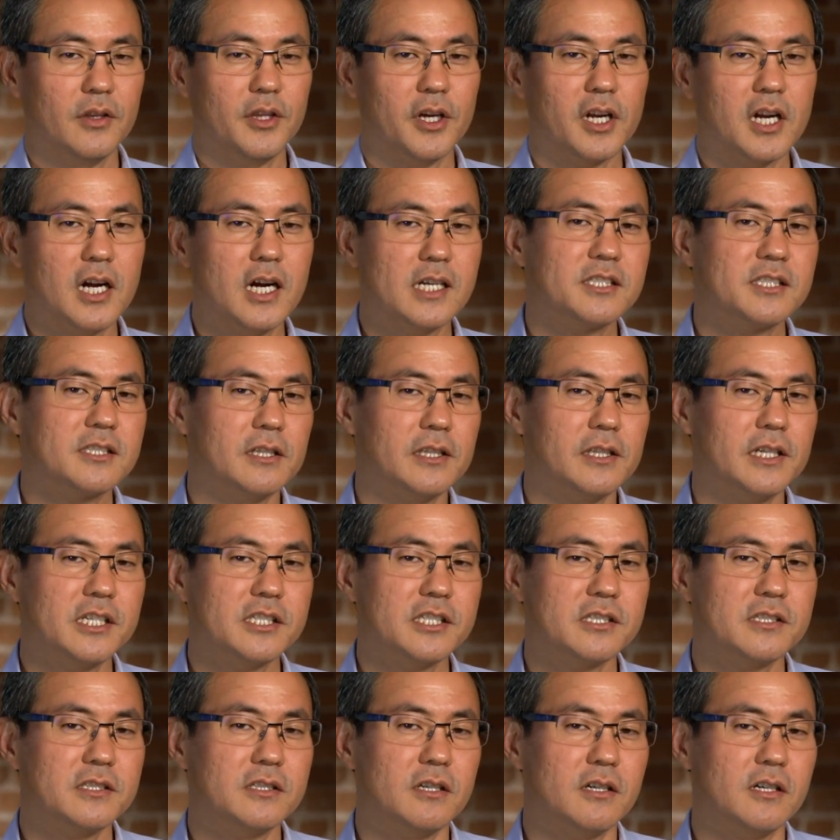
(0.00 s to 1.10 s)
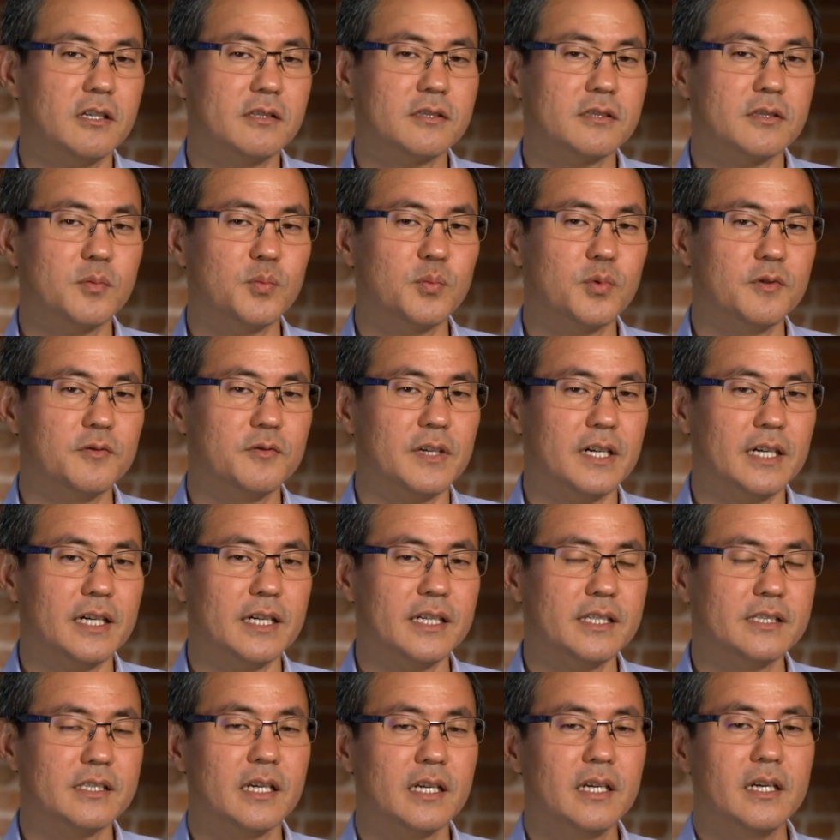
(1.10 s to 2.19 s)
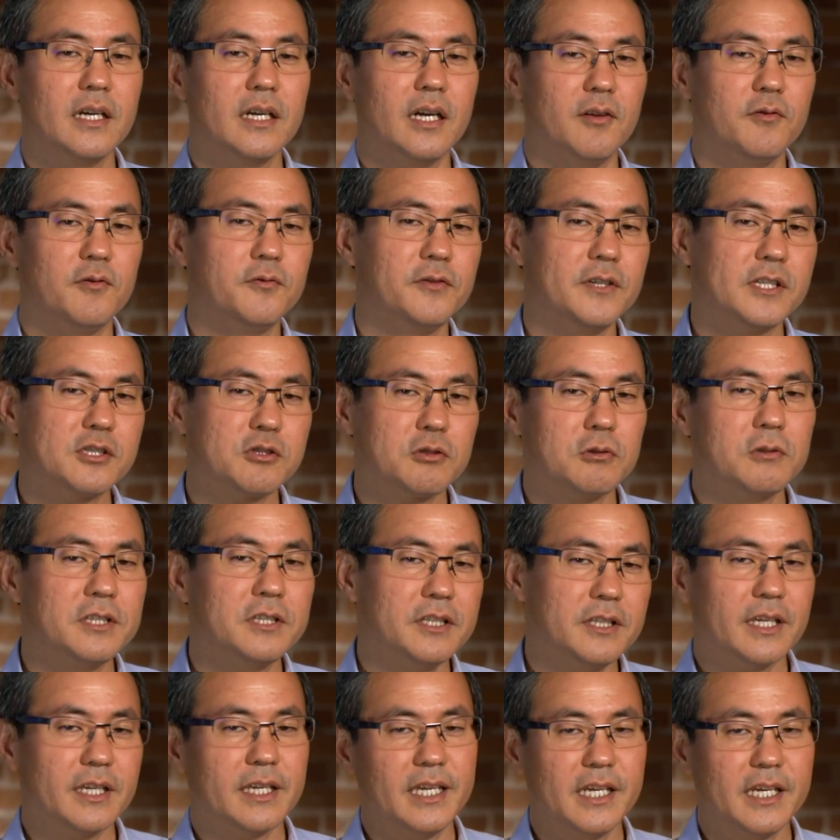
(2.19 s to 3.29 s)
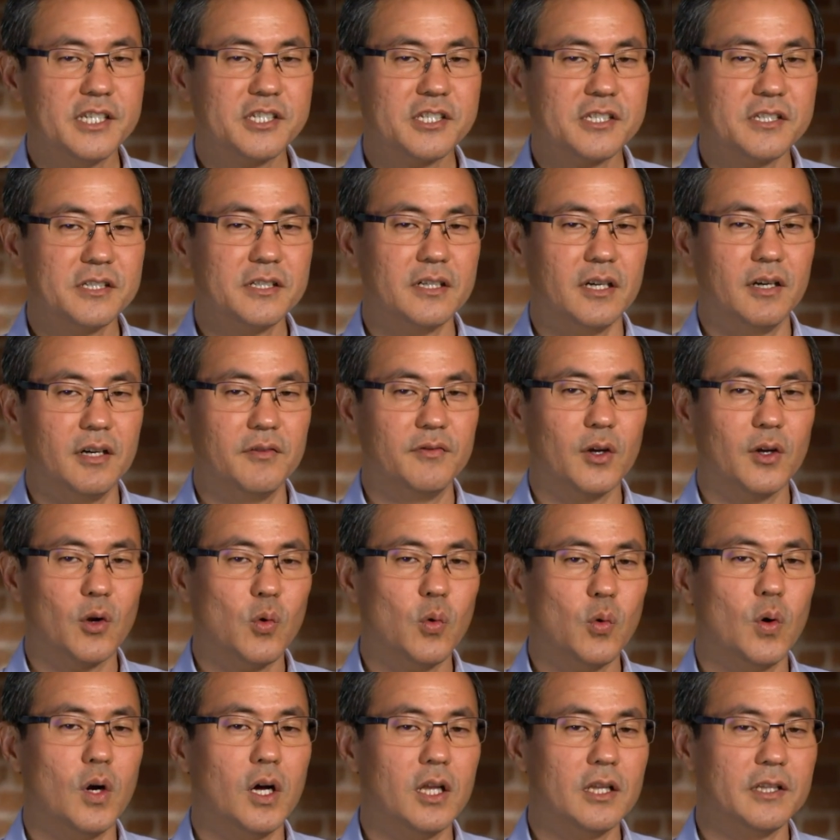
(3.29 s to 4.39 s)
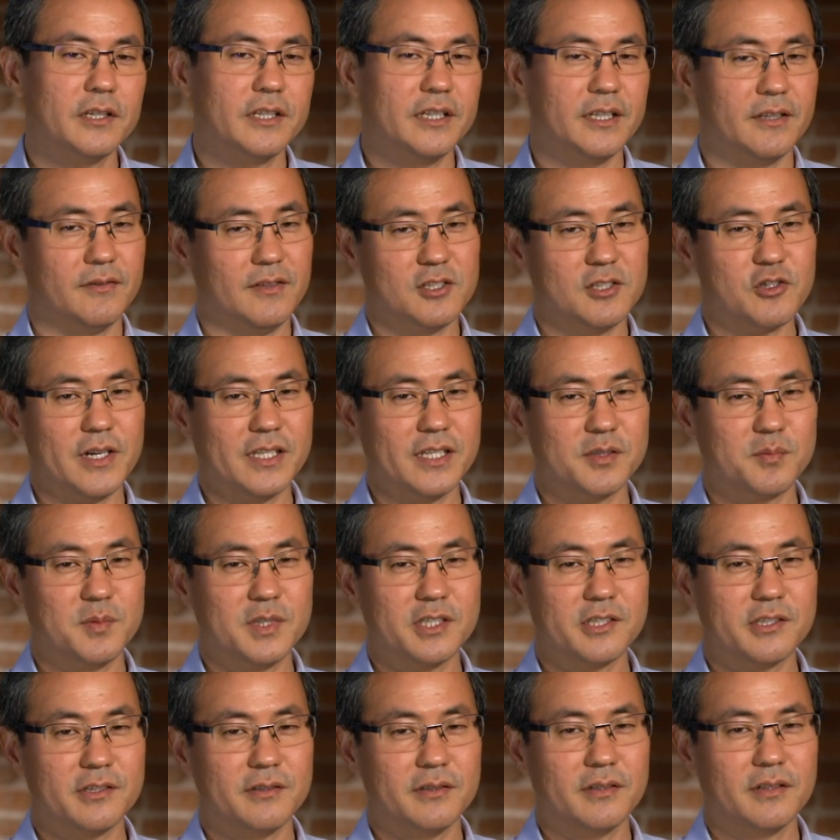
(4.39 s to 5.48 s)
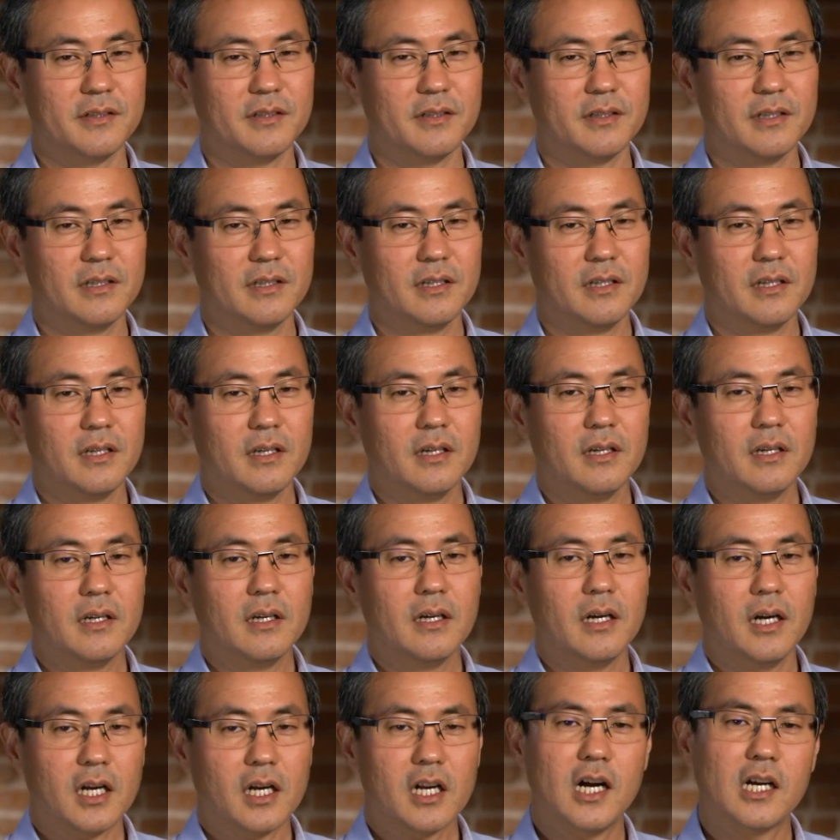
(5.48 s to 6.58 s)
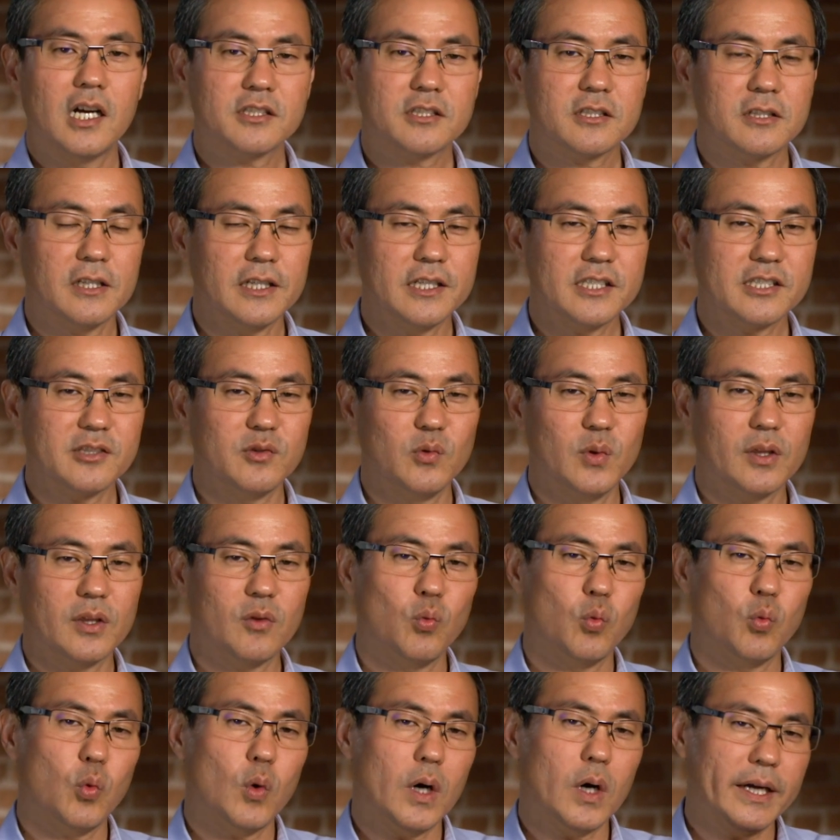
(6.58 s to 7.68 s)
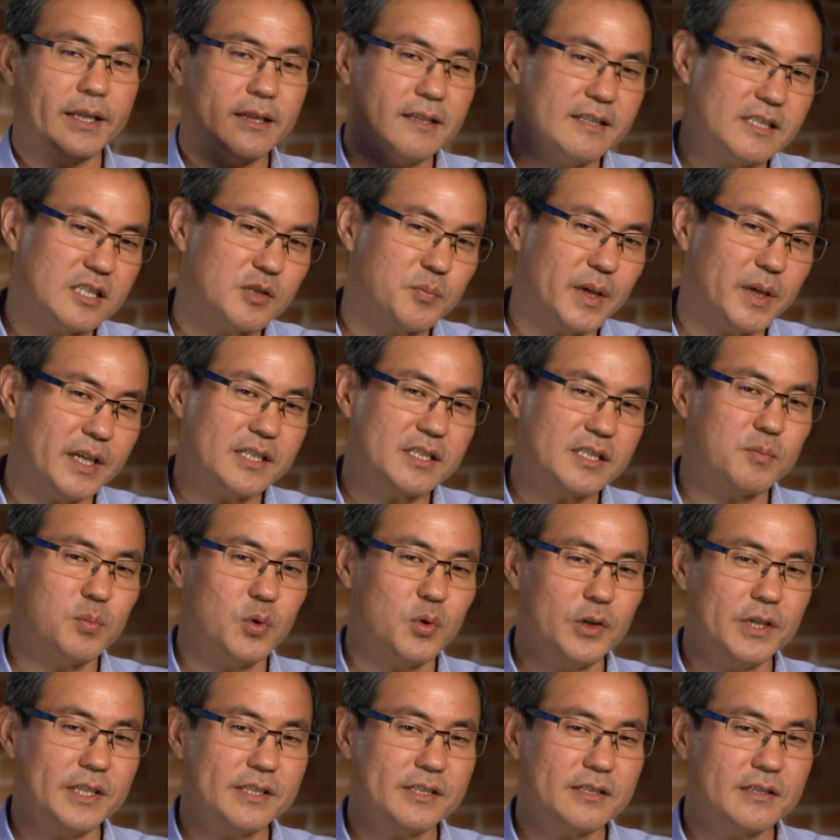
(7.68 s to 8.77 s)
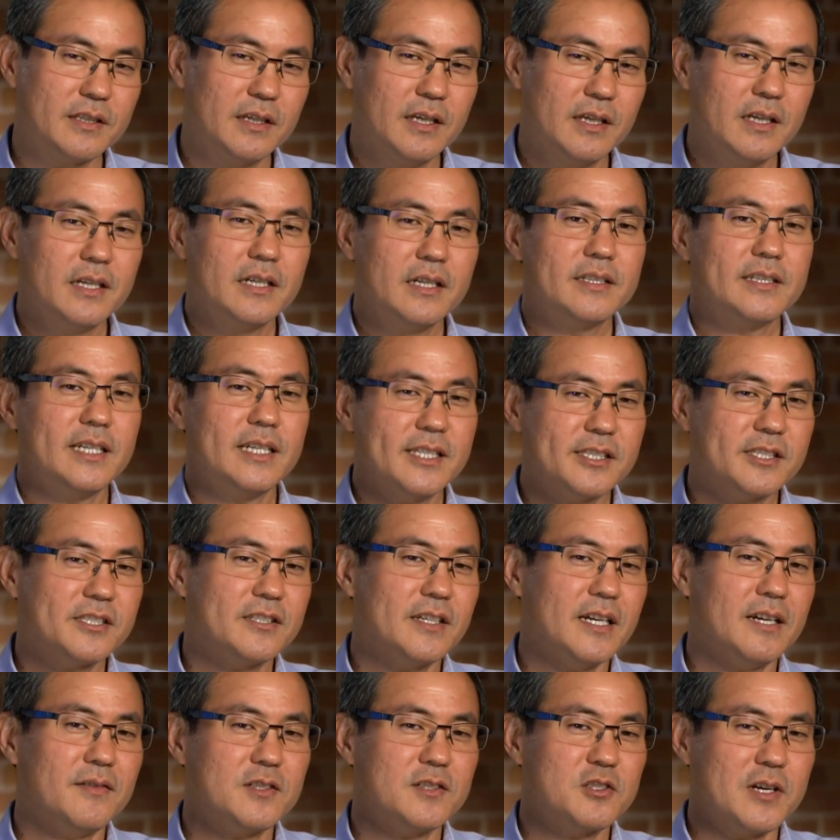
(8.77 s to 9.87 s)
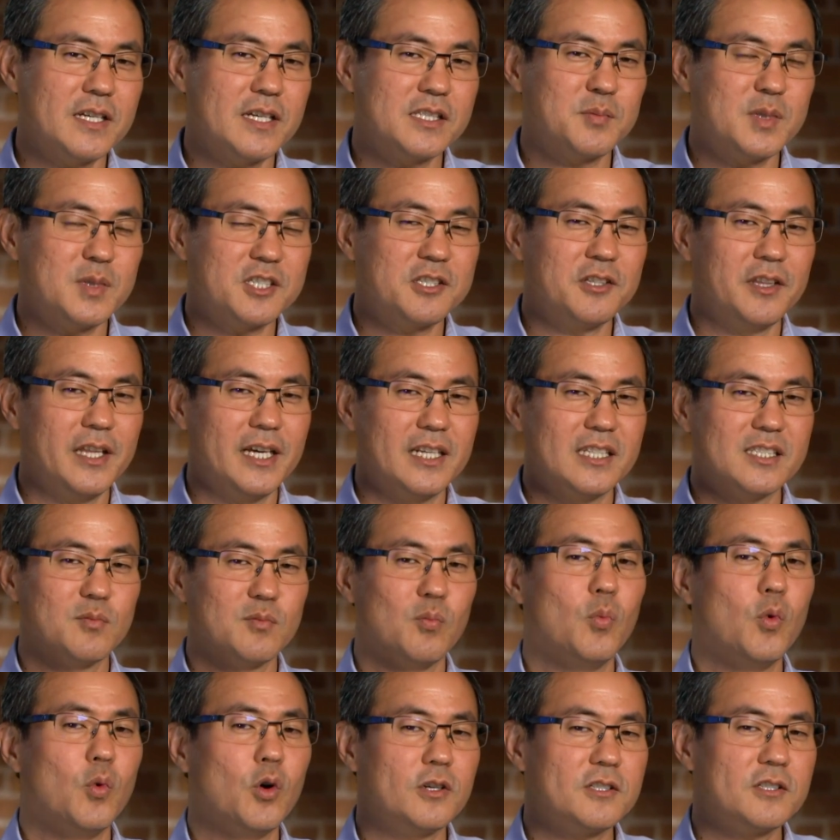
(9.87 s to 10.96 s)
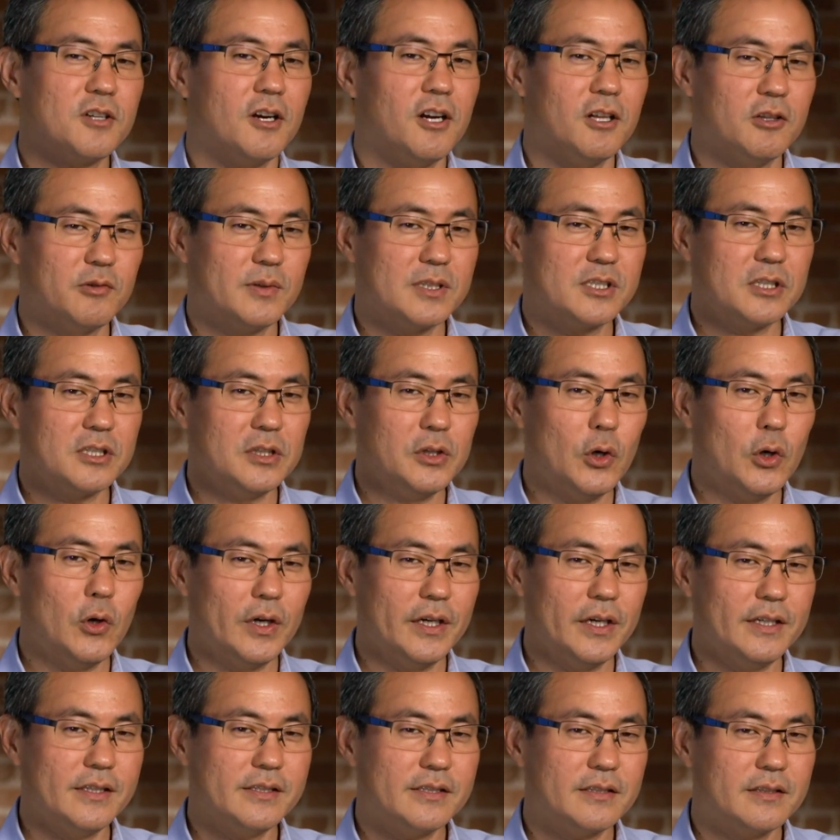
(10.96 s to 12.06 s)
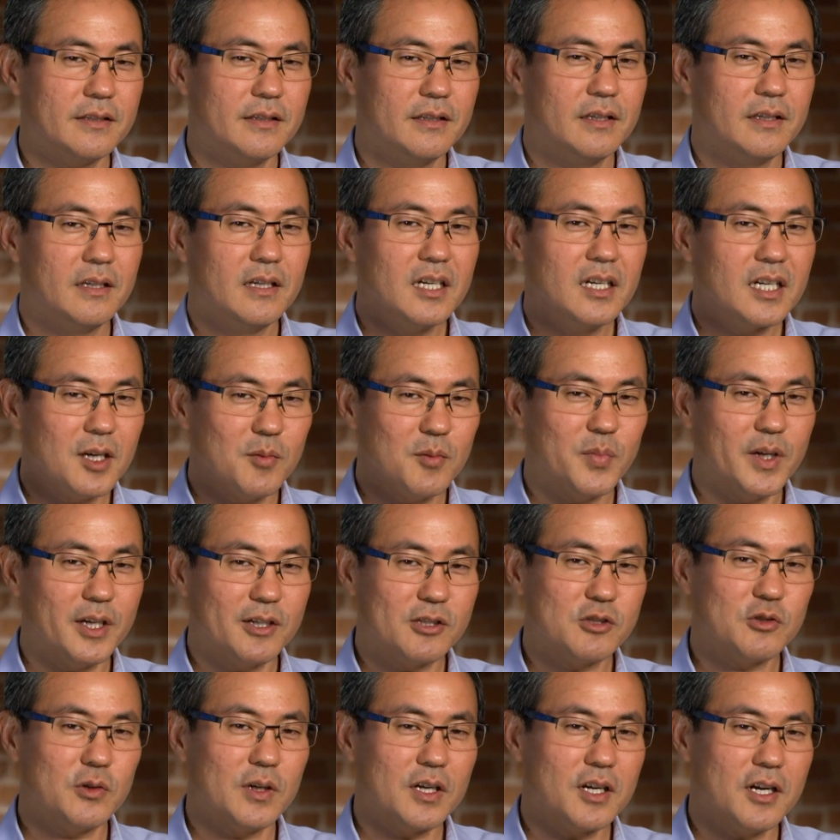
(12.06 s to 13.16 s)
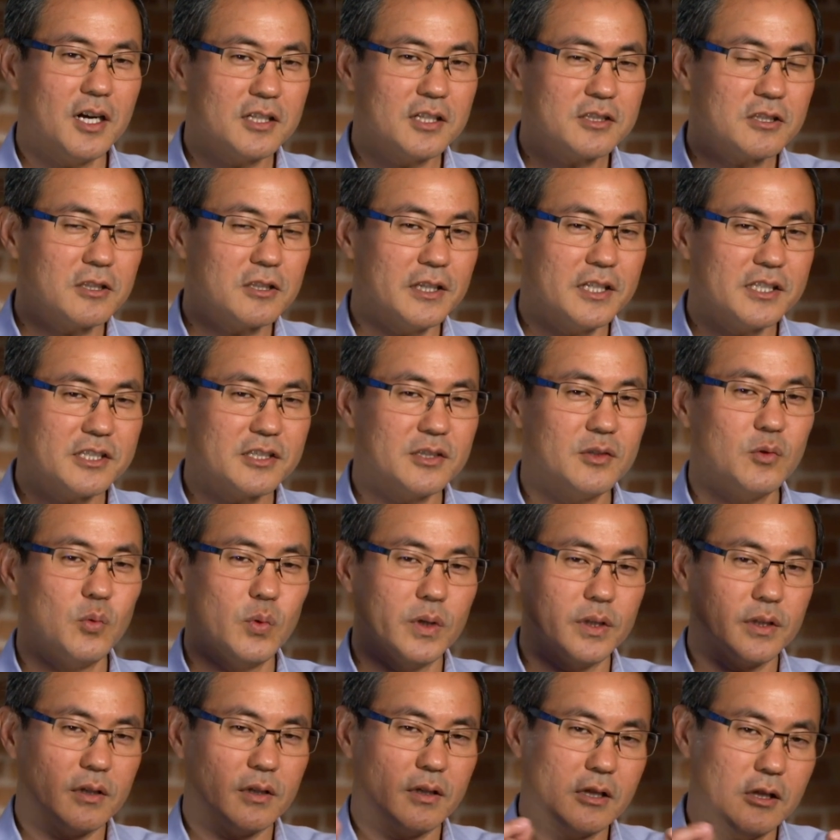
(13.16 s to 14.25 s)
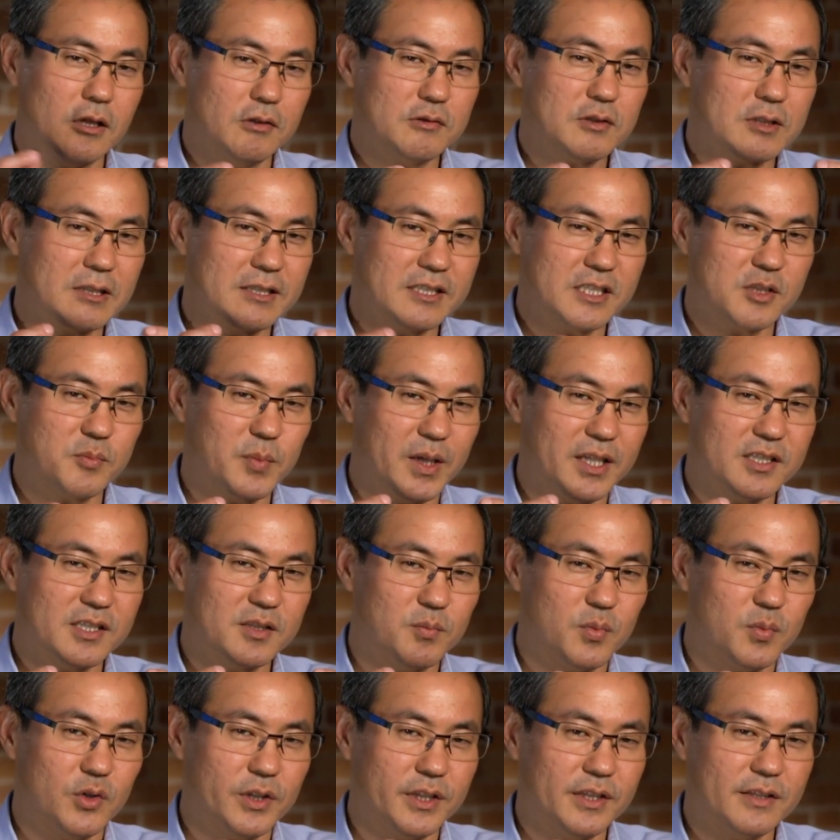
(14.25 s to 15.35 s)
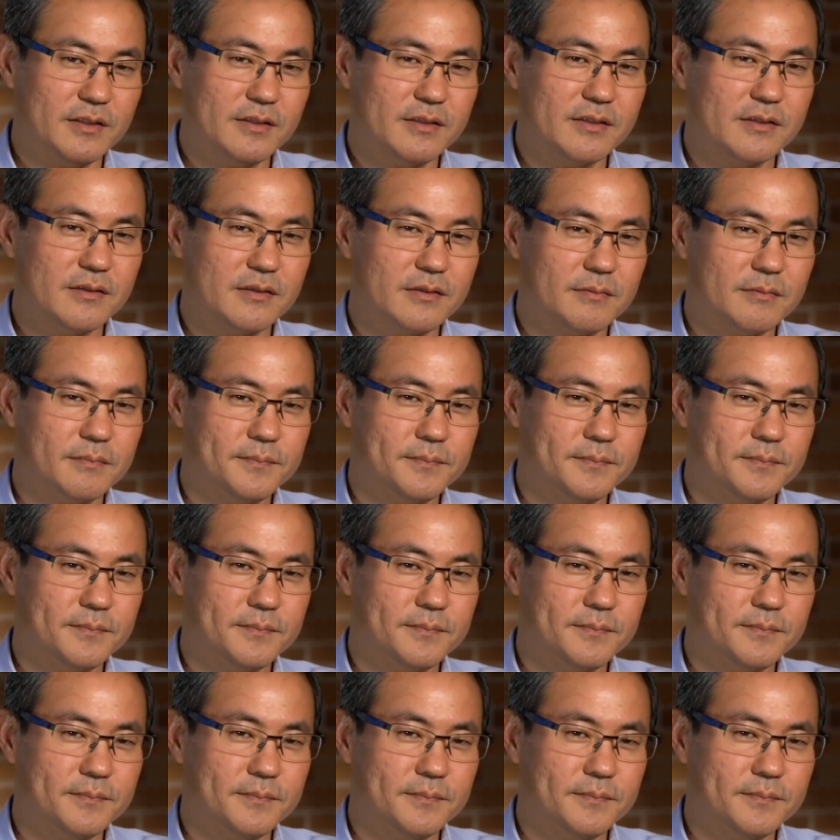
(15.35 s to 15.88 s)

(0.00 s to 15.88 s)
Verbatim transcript: The constellation also provides a visual indication of the quality of the transmission. A constellation with widely spaced points tends to have a transmission that is more tolerant to noise compared to a constellation with closely spaced points.